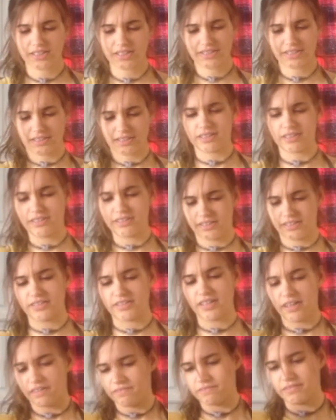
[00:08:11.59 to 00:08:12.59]
the
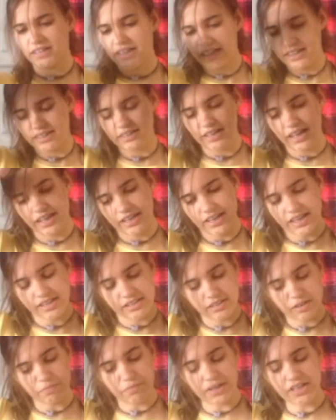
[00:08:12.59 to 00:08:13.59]
stuff in it, I
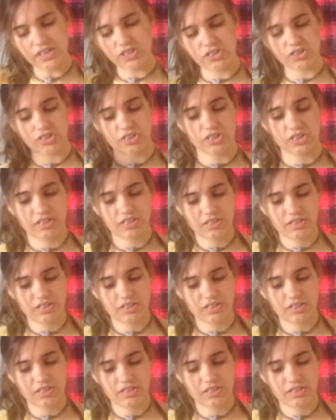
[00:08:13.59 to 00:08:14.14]
guess, a bunch.